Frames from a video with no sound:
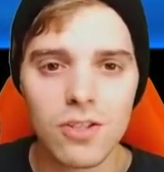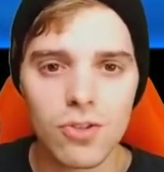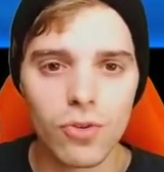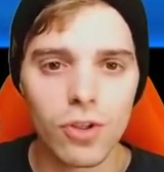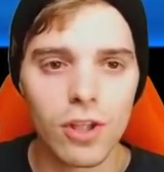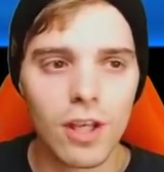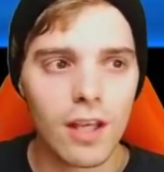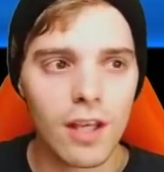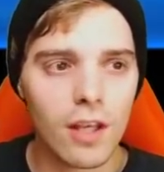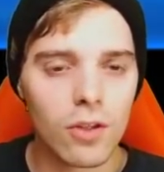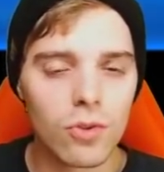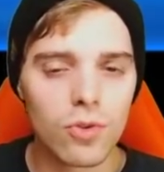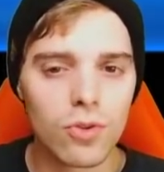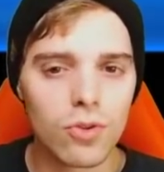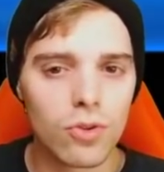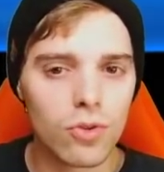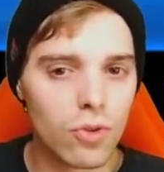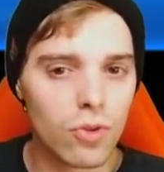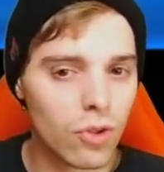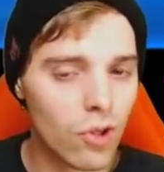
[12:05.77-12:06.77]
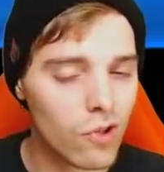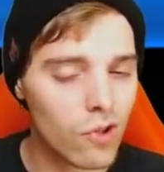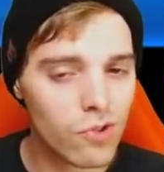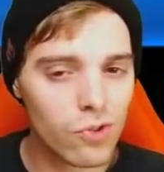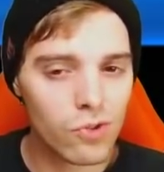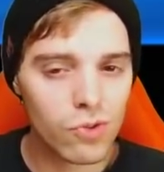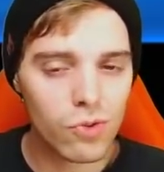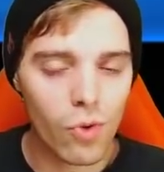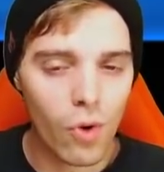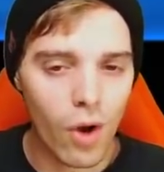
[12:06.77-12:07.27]
So you can get to go
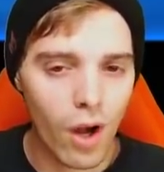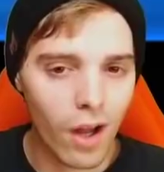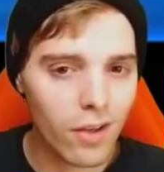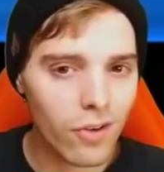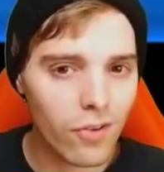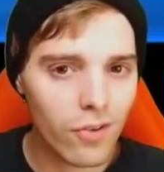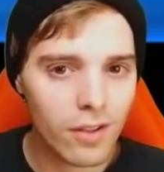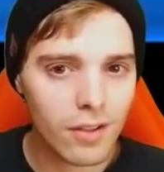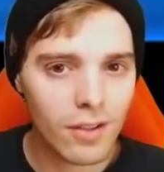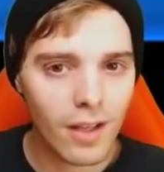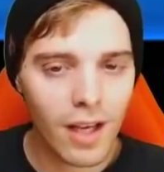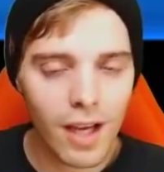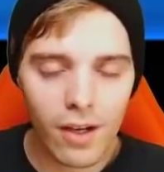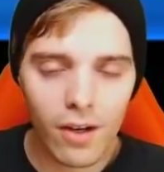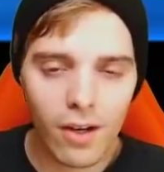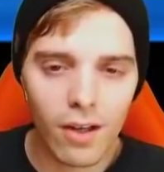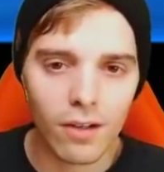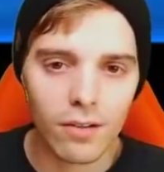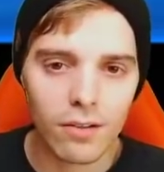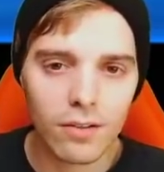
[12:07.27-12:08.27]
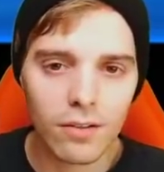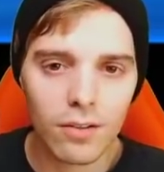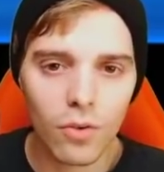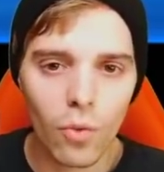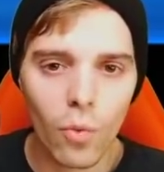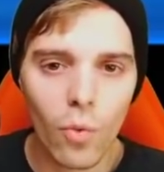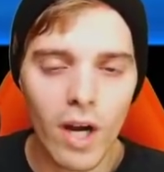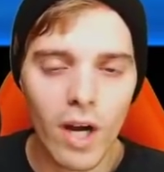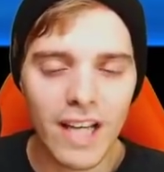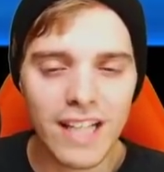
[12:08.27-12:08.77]
to 200. I don't know.
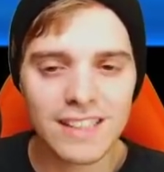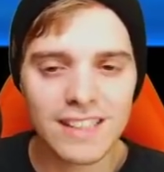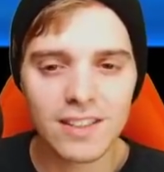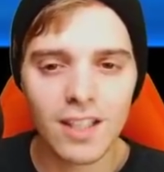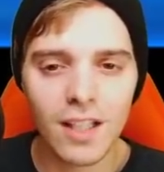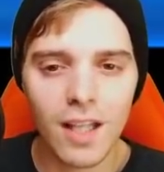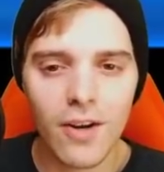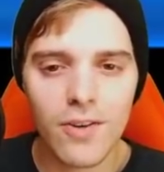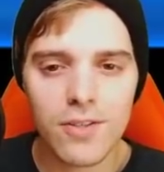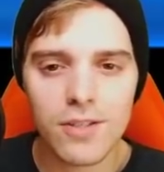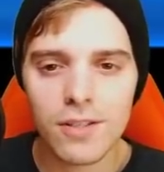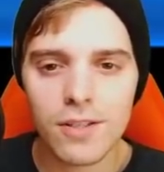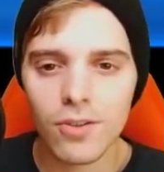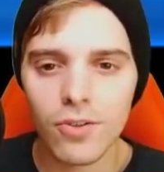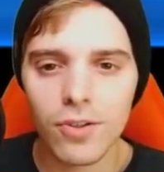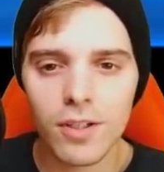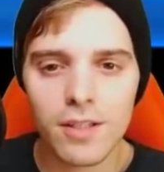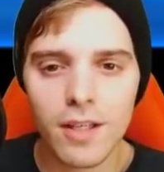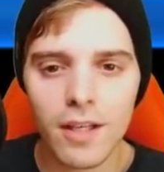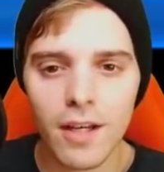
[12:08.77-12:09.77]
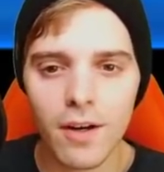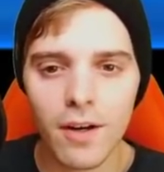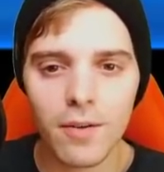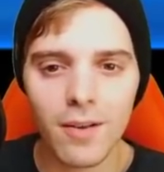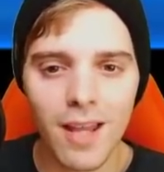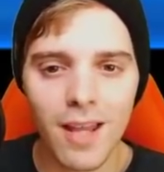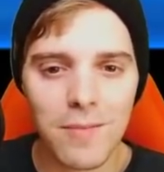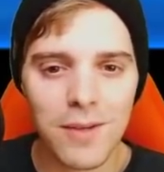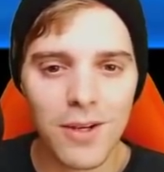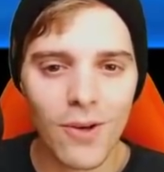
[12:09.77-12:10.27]
Why is Galarian Zigzagoon in here?
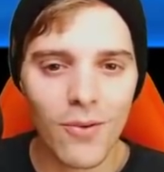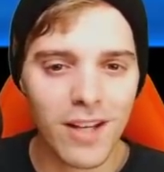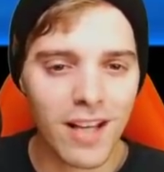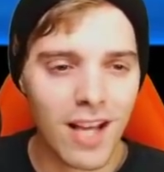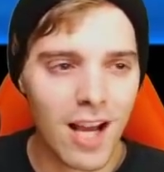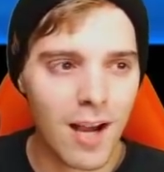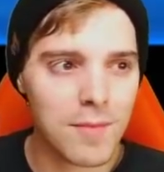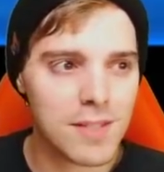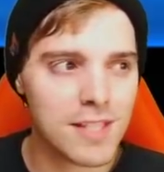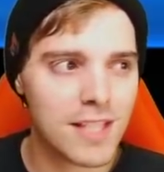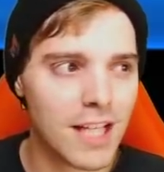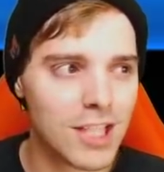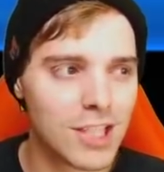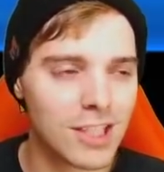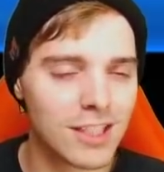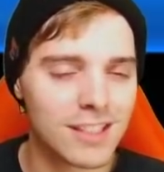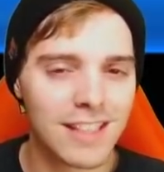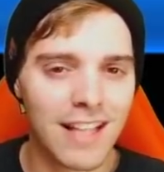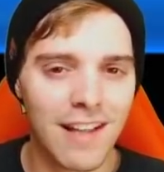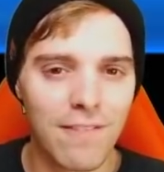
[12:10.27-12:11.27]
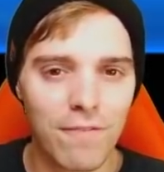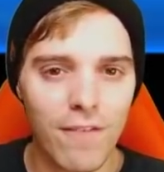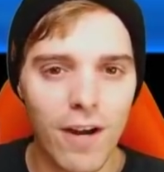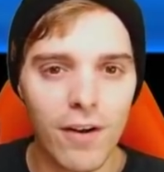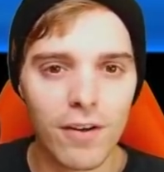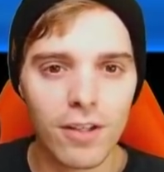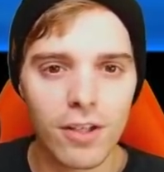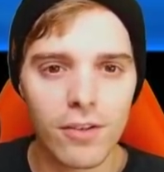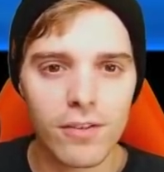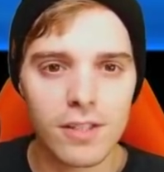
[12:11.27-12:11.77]
Let me know in the comment section. I'm
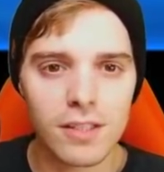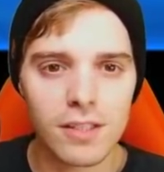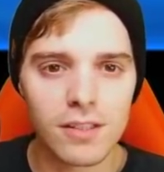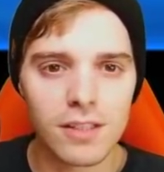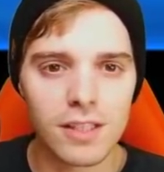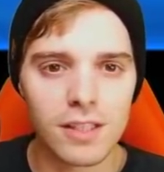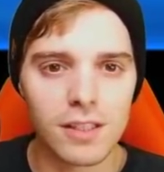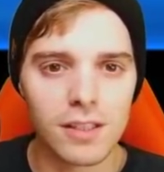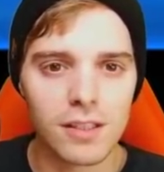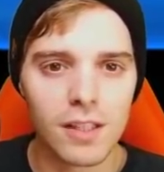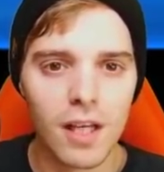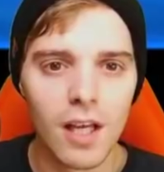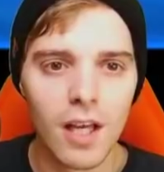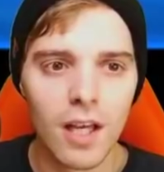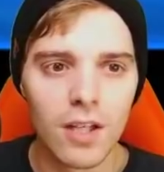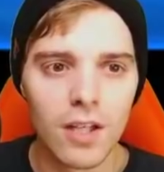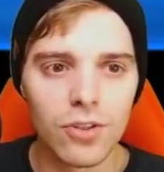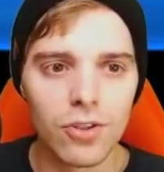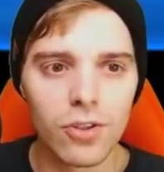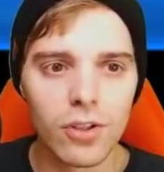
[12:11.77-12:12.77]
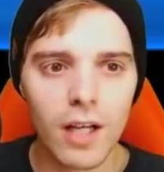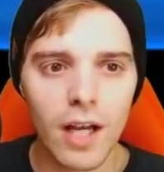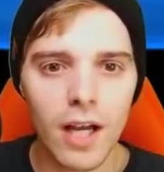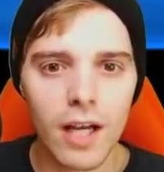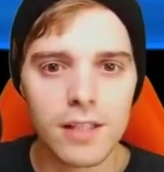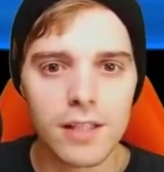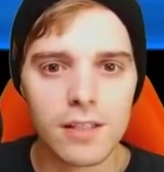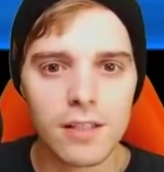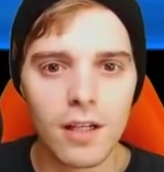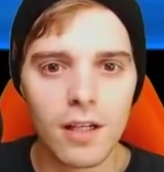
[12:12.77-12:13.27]
very curious to see. You
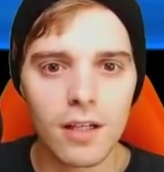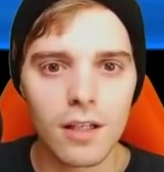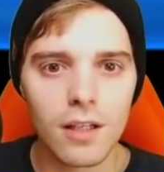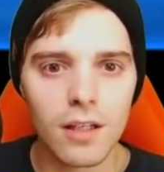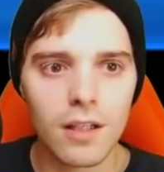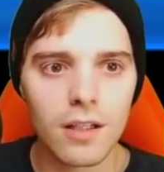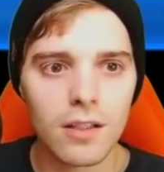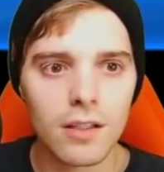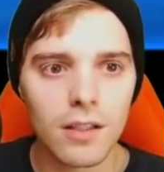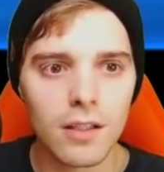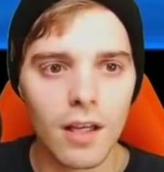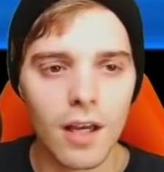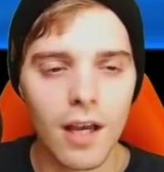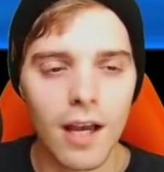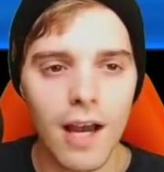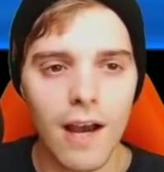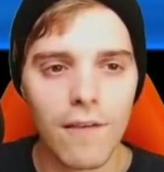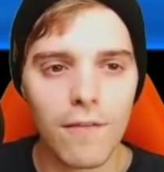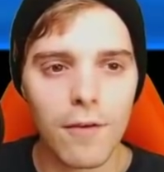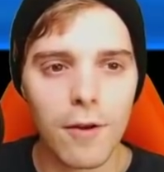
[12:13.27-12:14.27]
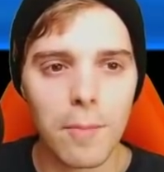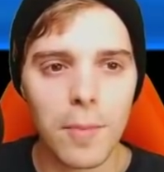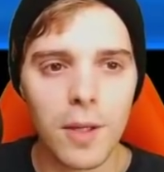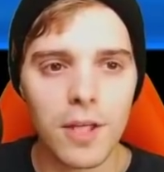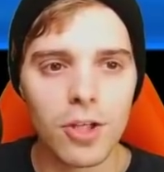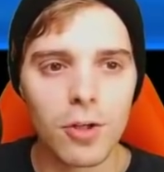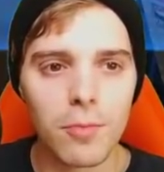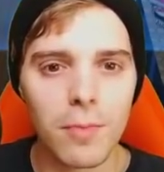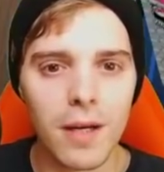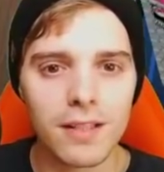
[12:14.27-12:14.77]
guys yeah, have an
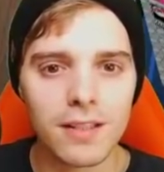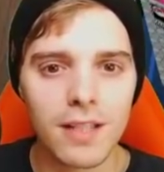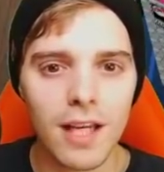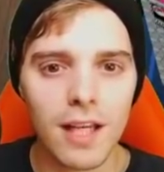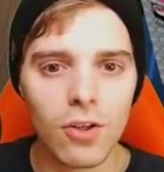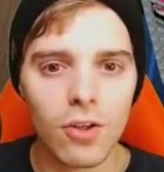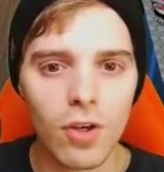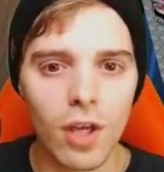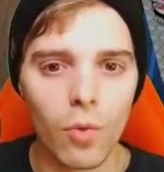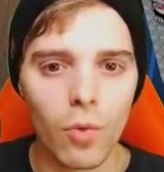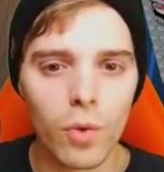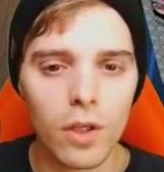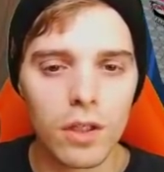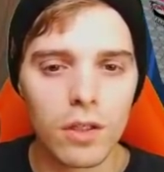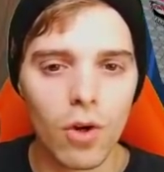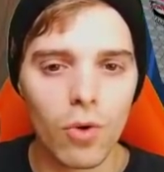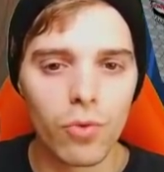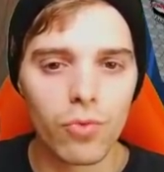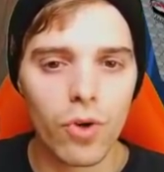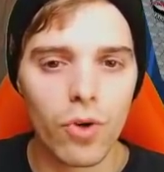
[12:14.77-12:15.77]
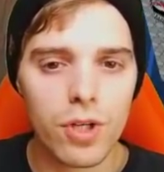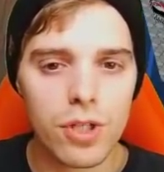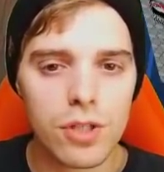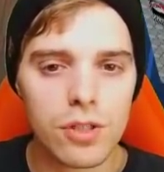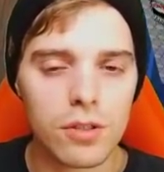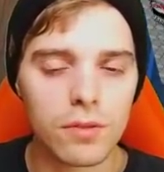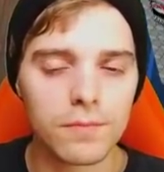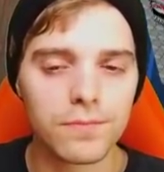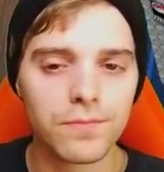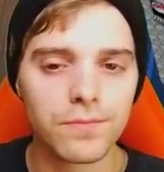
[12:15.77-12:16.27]
opinion about that. Okay, we go
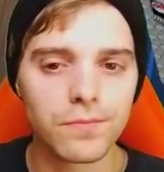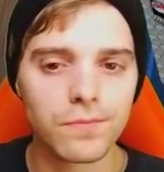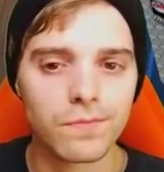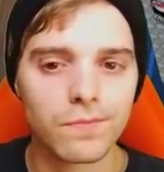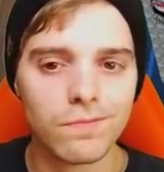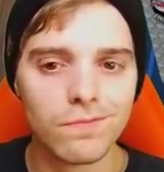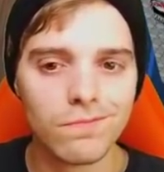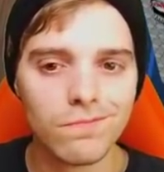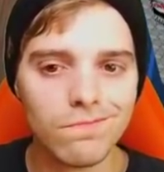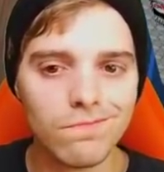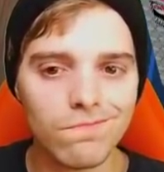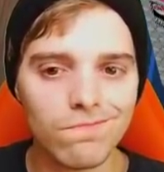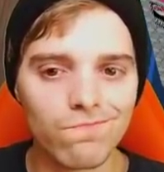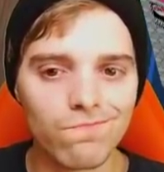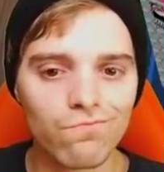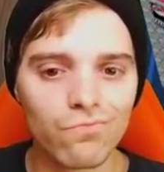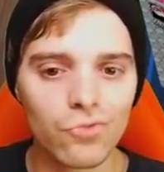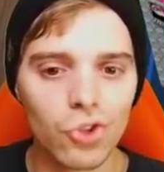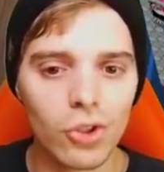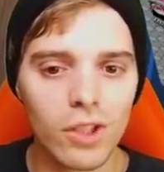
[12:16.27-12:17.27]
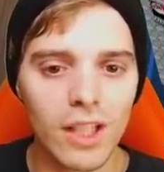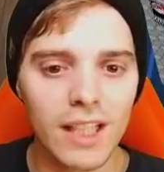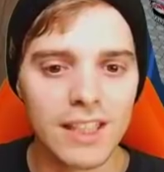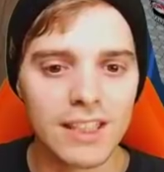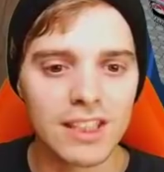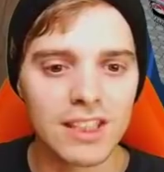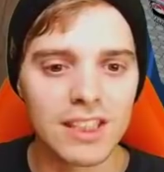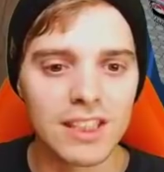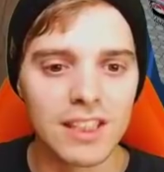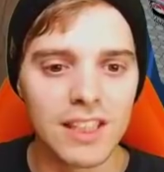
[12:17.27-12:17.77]
first. Don't
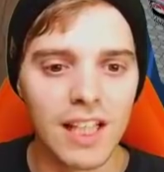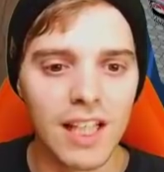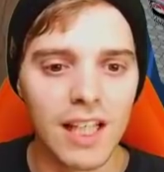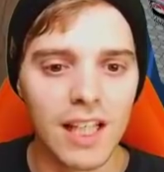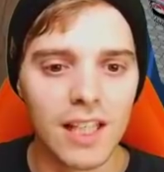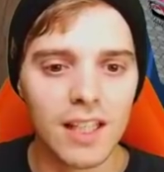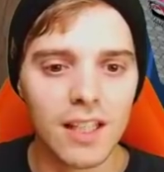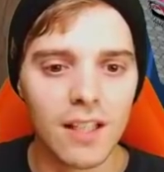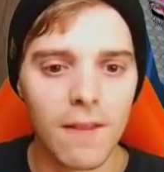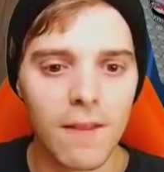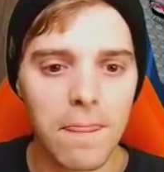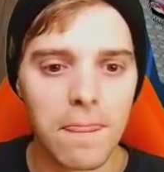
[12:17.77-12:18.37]
like to see that.